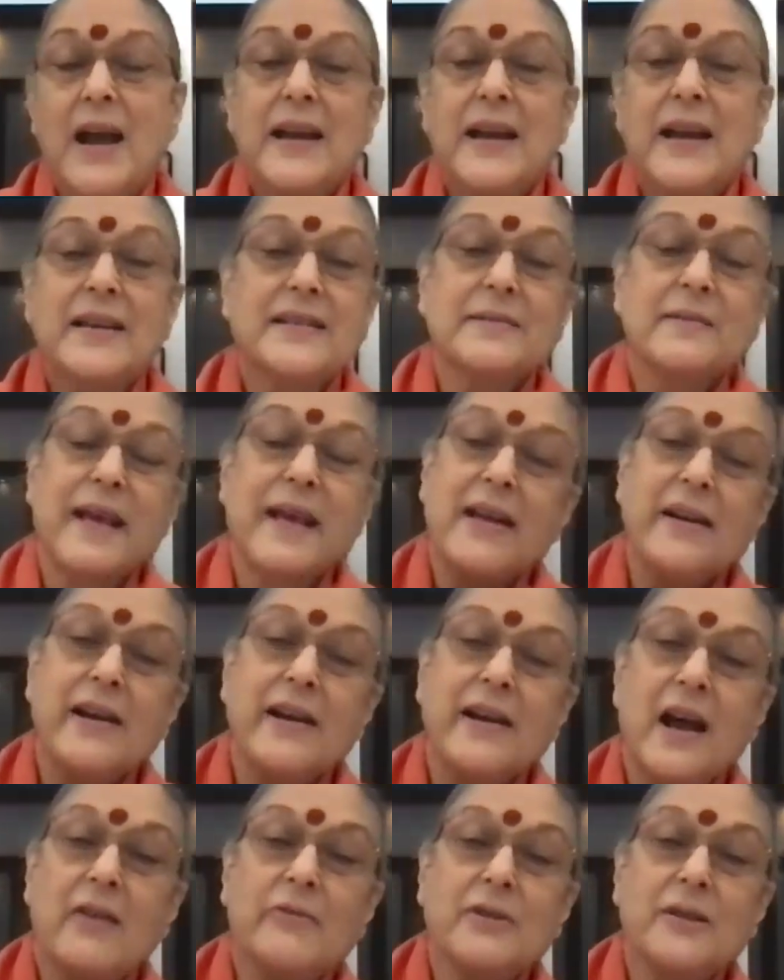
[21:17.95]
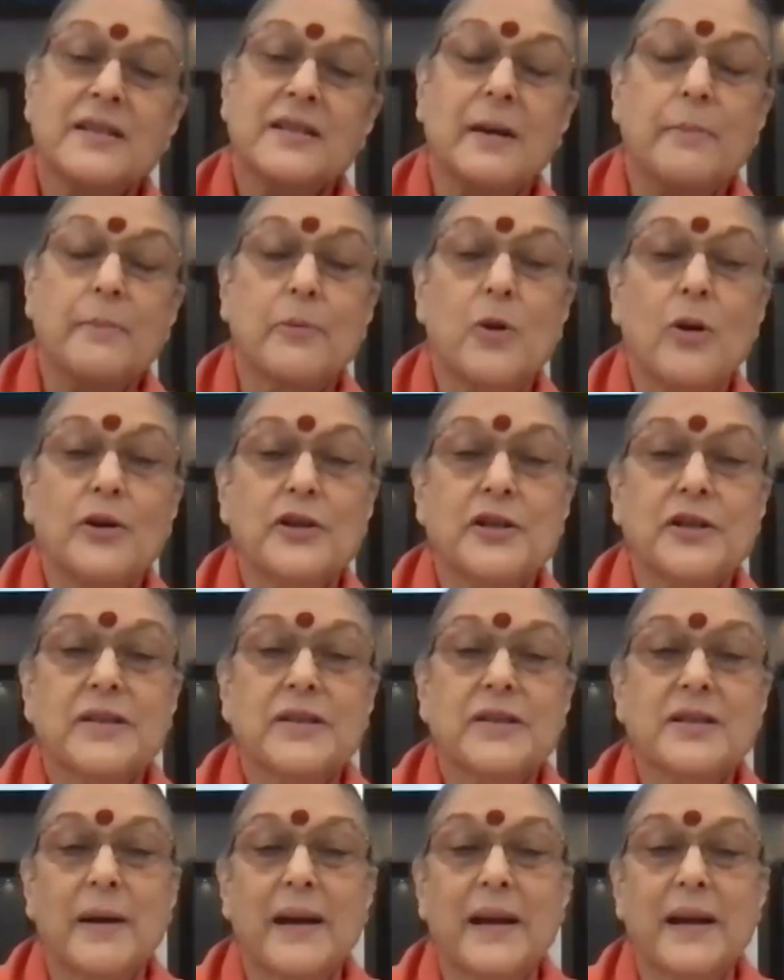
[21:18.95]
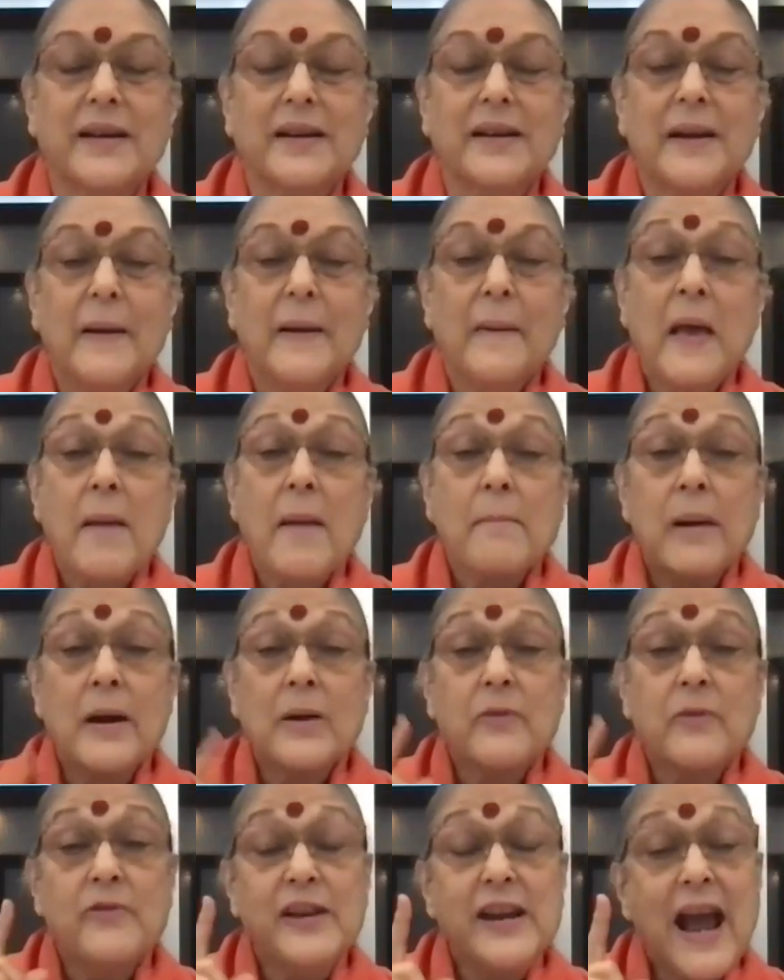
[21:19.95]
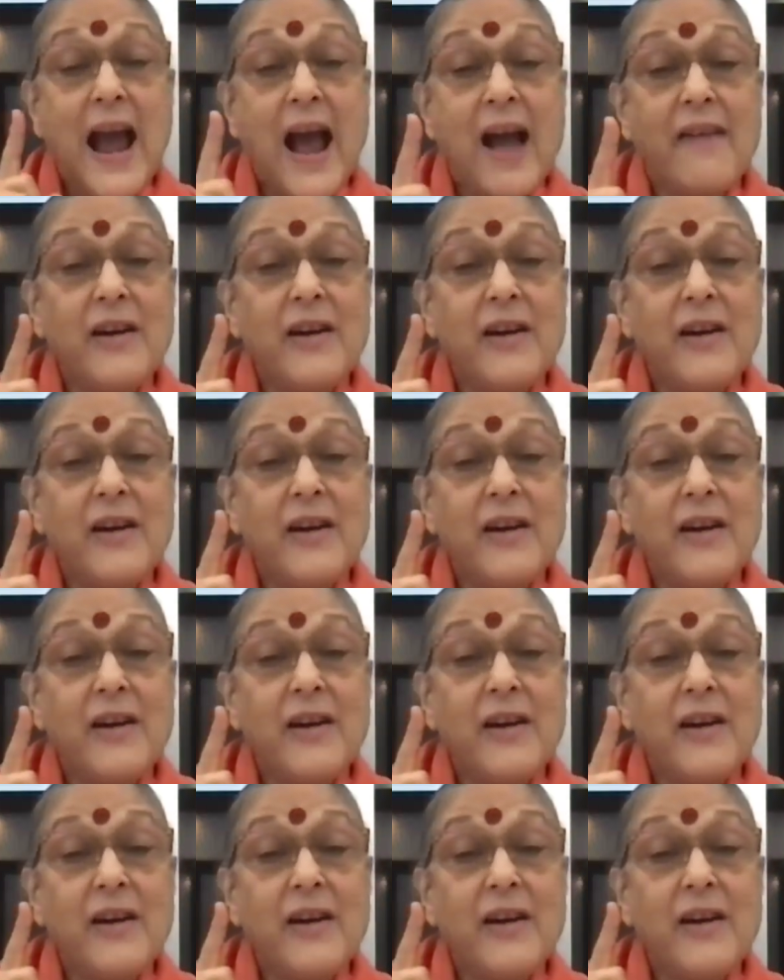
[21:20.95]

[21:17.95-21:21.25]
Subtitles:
It's there in our subconscious mind. But we